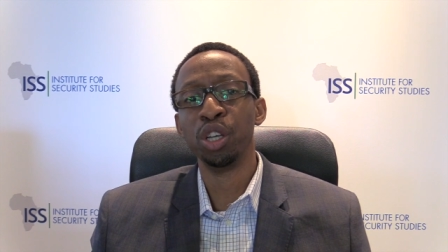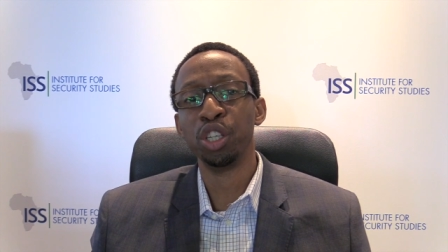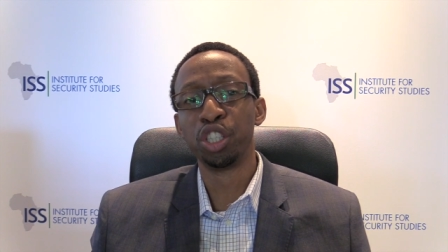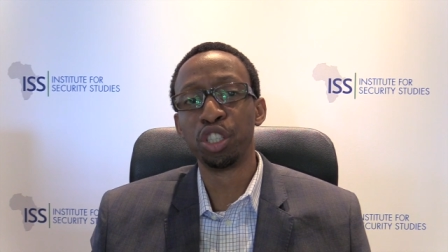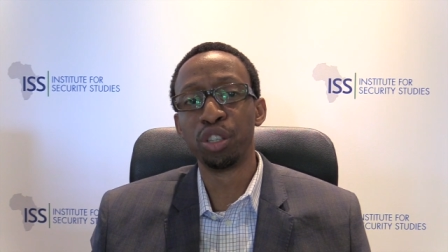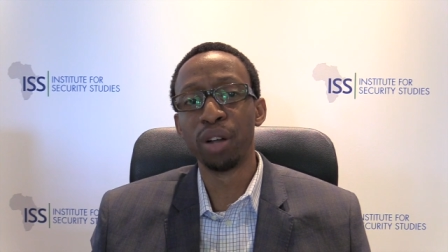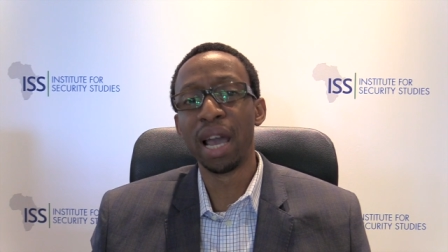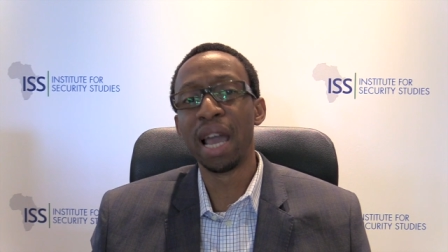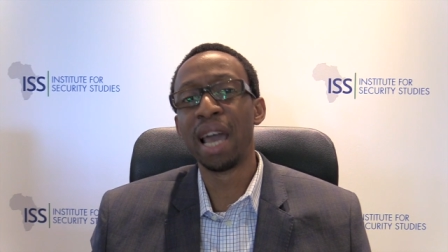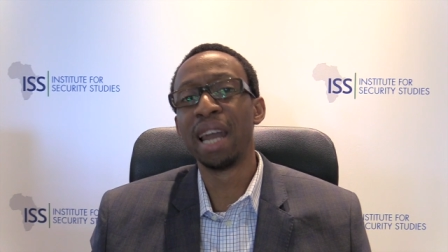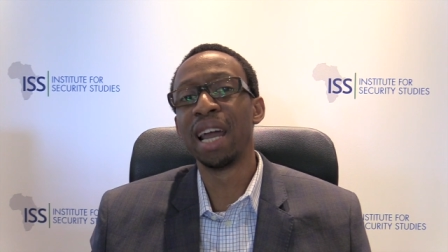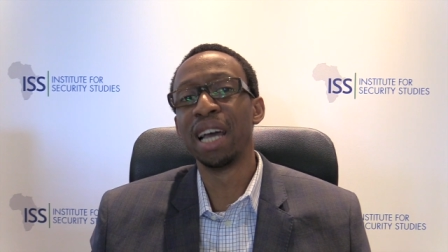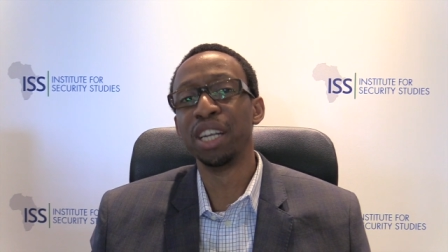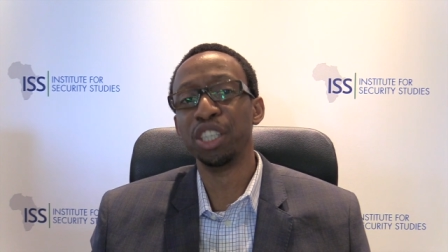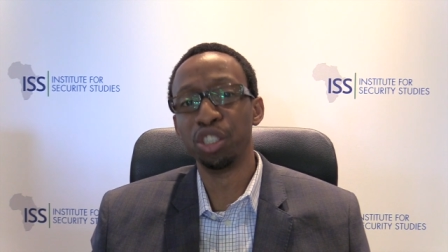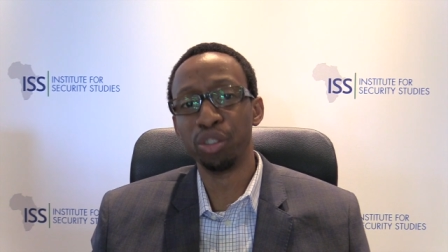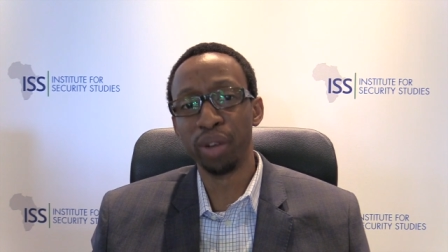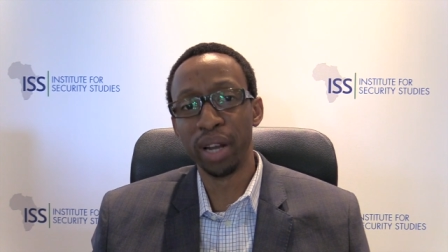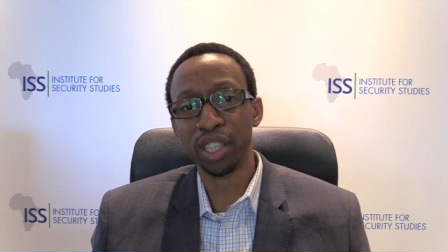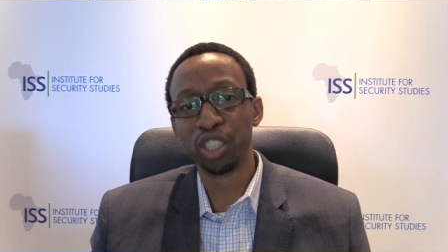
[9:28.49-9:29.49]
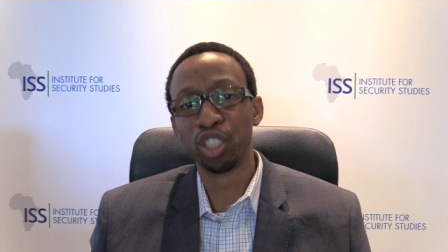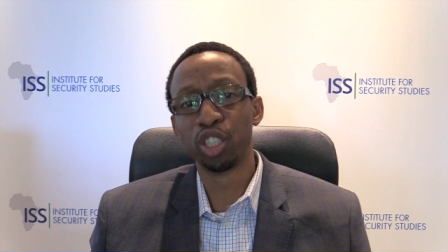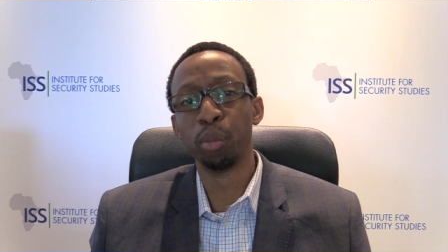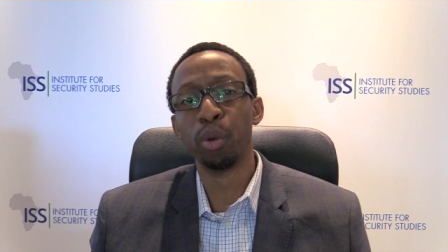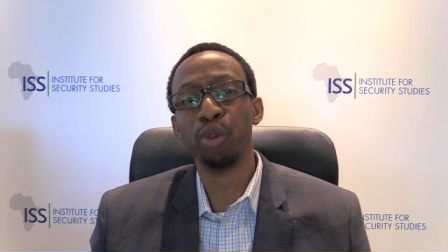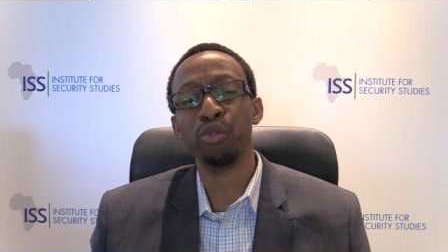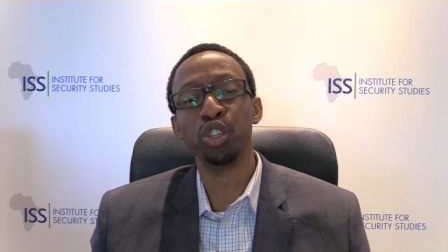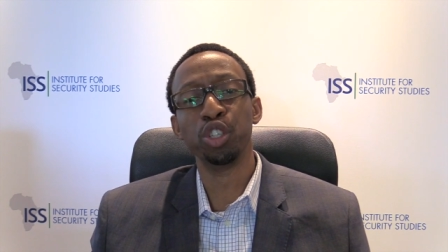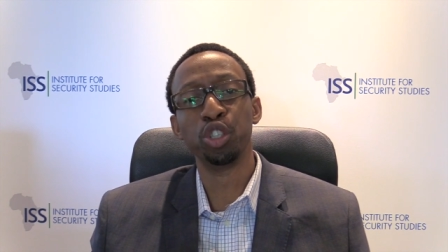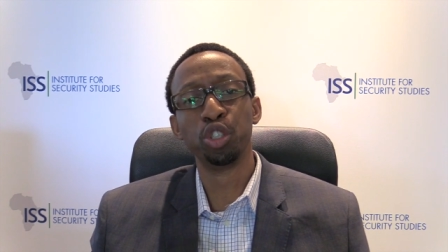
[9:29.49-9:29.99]
try and address
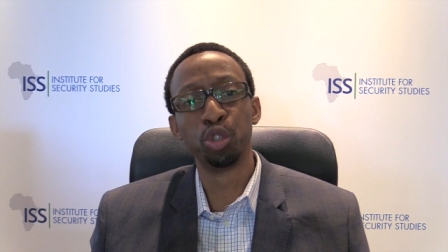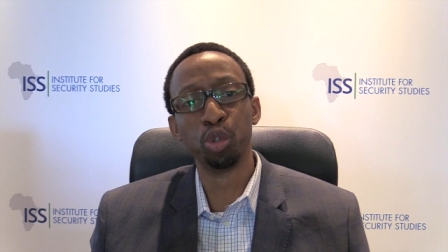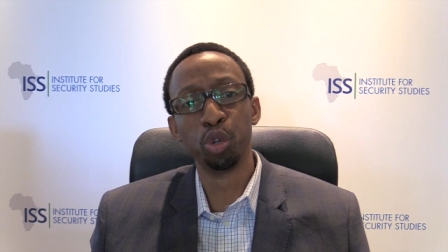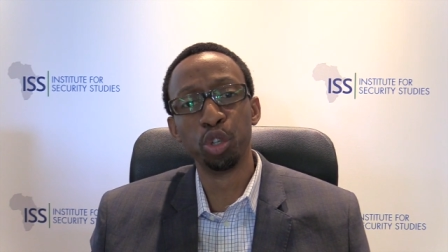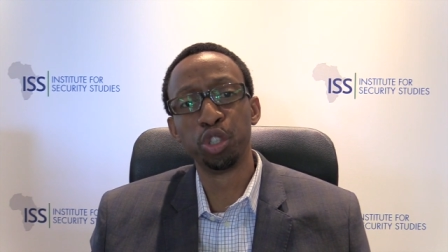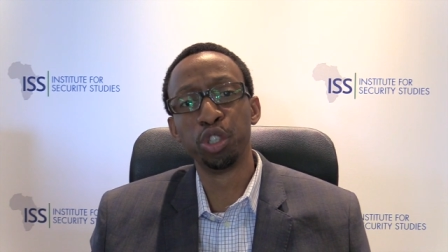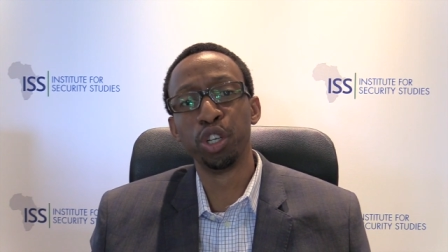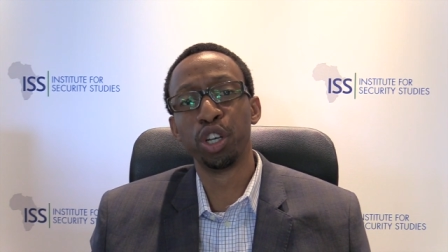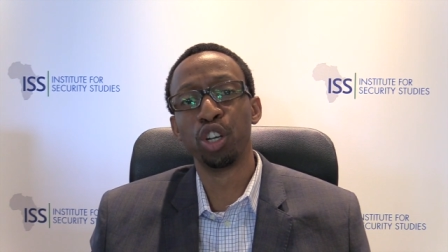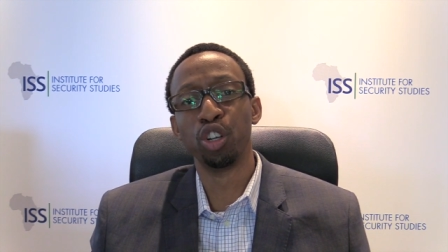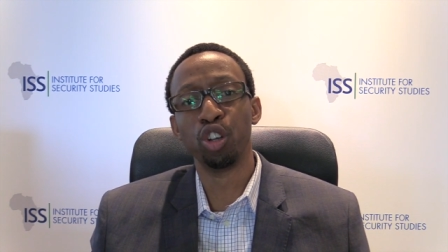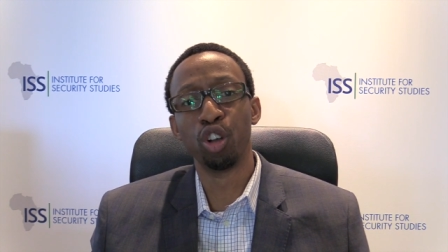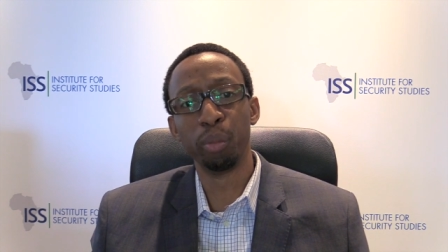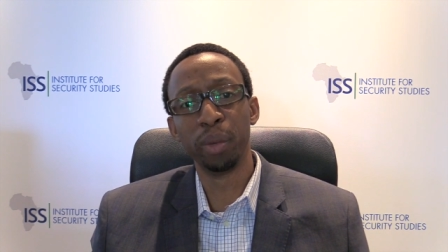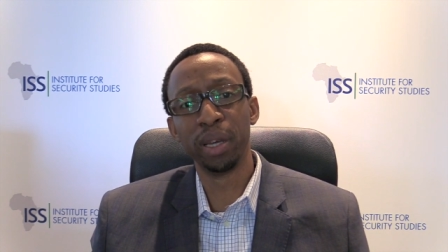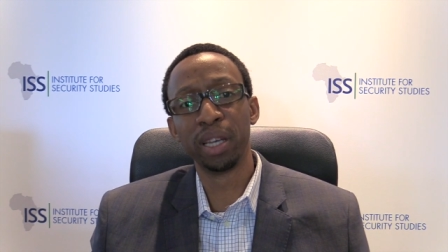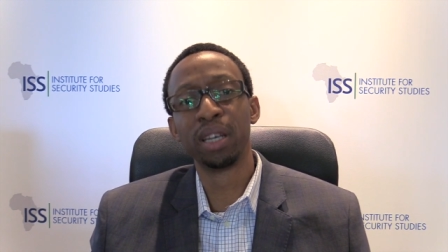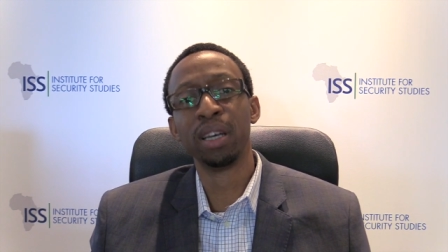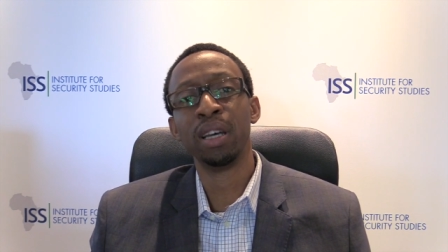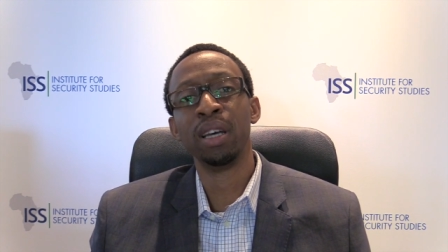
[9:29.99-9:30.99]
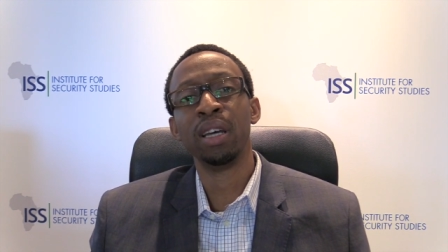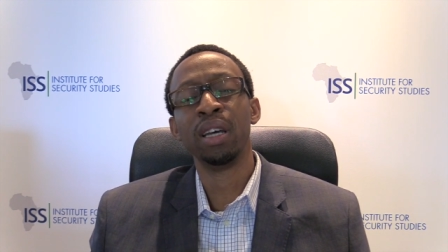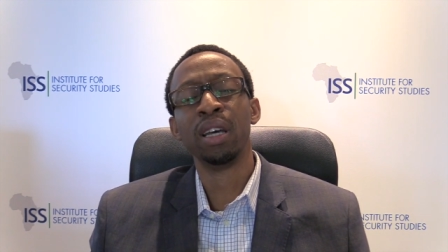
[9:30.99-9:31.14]
some of the socioeconomic